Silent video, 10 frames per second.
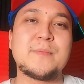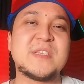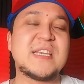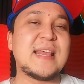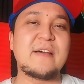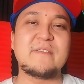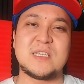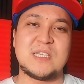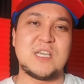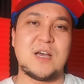They never
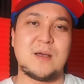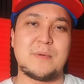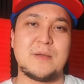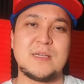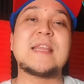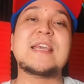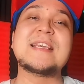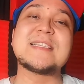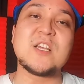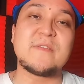stop. And
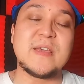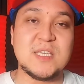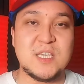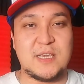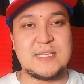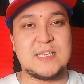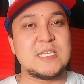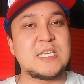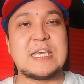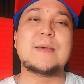inside of East
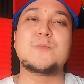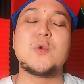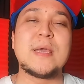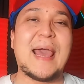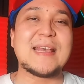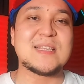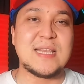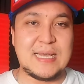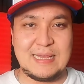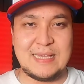Turkestan, they keep doing
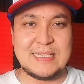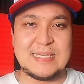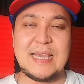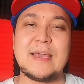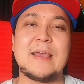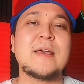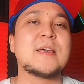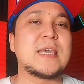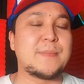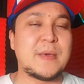ethnic cleansing,
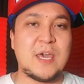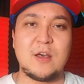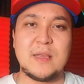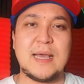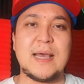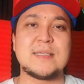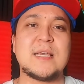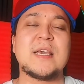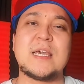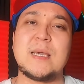keep killing us,
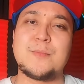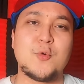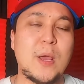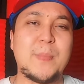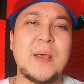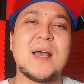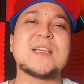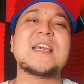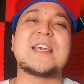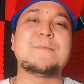keep raping
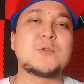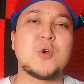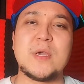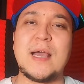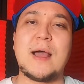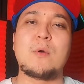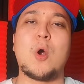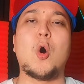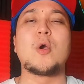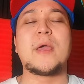us, keep taking
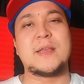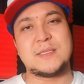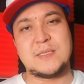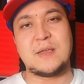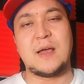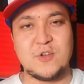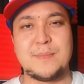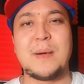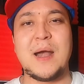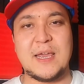our organs for the
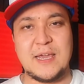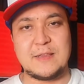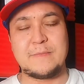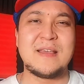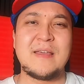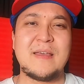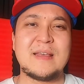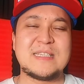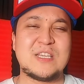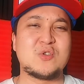market.
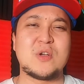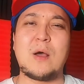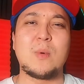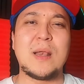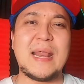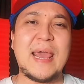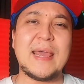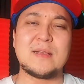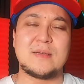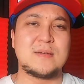They took our
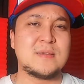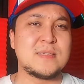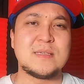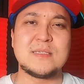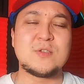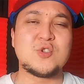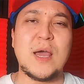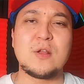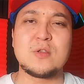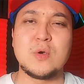land. They
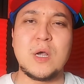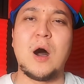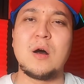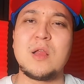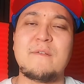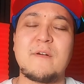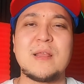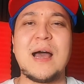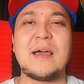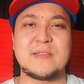try to take all of our
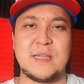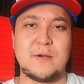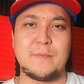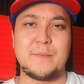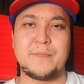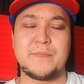lives now.